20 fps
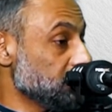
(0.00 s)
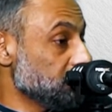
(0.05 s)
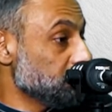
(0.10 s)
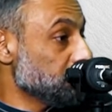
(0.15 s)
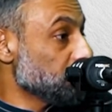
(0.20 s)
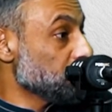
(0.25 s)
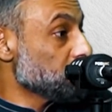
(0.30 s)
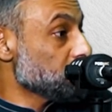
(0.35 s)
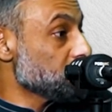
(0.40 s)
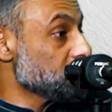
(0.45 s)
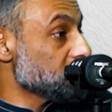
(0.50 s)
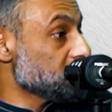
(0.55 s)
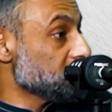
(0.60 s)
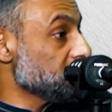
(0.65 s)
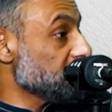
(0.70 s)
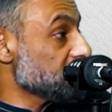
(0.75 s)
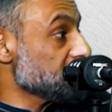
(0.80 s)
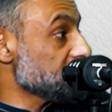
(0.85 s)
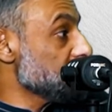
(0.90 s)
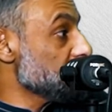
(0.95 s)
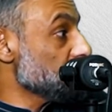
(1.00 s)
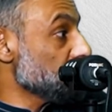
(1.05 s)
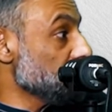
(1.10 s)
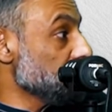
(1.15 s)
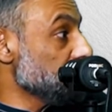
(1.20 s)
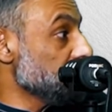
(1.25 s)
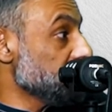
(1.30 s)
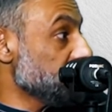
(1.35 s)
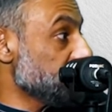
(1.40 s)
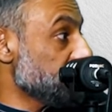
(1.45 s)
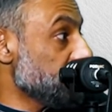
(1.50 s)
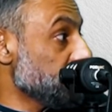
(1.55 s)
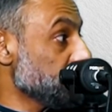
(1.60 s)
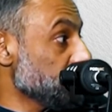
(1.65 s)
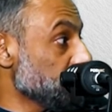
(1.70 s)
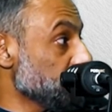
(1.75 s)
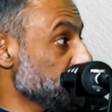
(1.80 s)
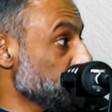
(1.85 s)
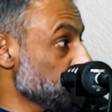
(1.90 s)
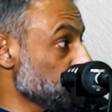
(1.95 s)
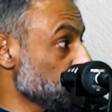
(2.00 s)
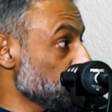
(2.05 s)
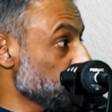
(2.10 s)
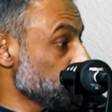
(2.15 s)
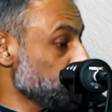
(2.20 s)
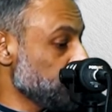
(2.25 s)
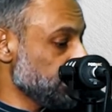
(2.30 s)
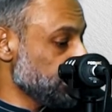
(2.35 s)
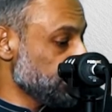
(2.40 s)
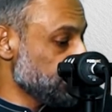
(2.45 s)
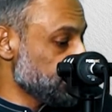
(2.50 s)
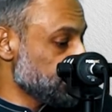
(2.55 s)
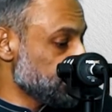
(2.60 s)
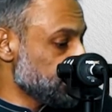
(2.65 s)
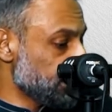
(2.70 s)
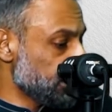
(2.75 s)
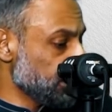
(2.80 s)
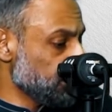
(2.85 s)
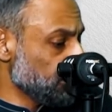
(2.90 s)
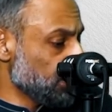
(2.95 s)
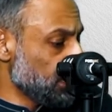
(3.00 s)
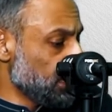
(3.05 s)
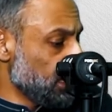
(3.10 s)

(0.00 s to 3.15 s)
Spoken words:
because the vaccine's only been around for a short period of time.